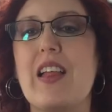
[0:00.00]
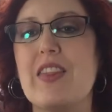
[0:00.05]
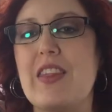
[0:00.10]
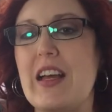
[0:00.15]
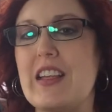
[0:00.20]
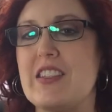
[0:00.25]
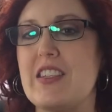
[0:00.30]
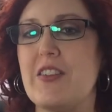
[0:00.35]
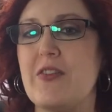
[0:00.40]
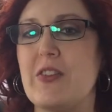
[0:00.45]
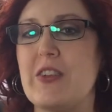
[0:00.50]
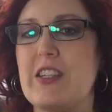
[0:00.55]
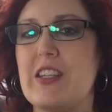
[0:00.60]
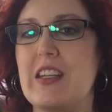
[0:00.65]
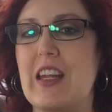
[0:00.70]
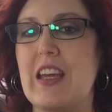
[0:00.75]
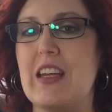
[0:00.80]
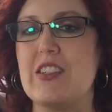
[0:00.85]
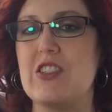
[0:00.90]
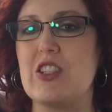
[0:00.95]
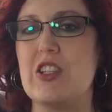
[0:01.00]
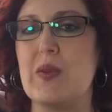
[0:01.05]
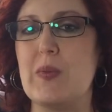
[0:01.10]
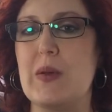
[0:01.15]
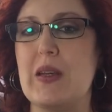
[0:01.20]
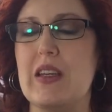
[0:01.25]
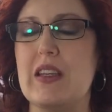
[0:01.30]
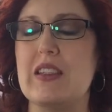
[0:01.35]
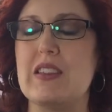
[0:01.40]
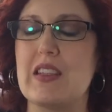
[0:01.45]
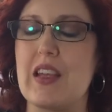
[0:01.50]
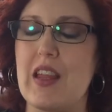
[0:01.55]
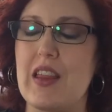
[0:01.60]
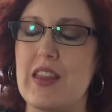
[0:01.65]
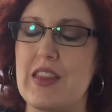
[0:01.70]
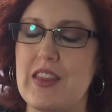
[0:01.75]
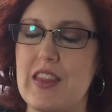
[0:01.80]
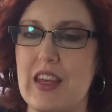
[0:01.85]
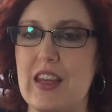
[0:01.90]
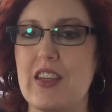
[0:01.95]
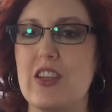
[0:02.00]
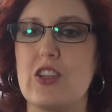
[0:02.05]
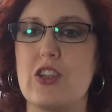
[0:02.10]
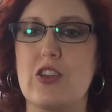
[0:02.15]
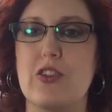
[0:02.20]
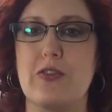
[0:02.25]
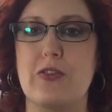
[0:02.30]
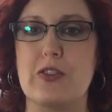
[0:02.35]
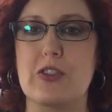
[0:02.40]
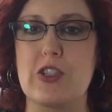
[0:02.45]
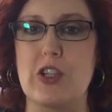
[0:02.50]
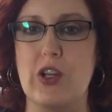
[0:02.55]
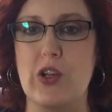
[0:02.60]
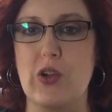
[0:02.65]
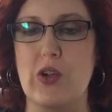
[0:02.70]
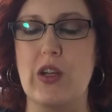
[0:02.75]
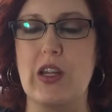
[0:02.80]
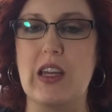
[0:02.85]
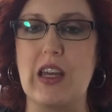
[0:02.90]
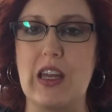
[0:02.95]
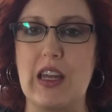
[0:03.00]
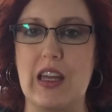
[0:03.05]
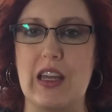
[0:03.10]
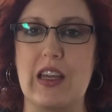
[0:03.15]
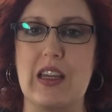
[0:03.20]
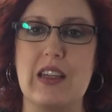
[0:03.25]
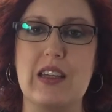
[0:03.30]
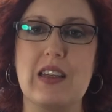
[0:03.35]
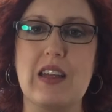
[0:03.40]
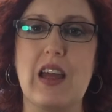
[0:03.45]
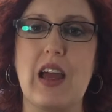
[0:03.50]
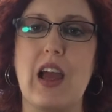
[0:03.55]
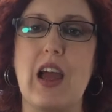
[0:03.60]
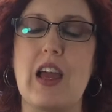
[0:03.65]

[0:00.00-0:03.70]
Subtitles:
That's it for today, GBs. Thank you for tuning in.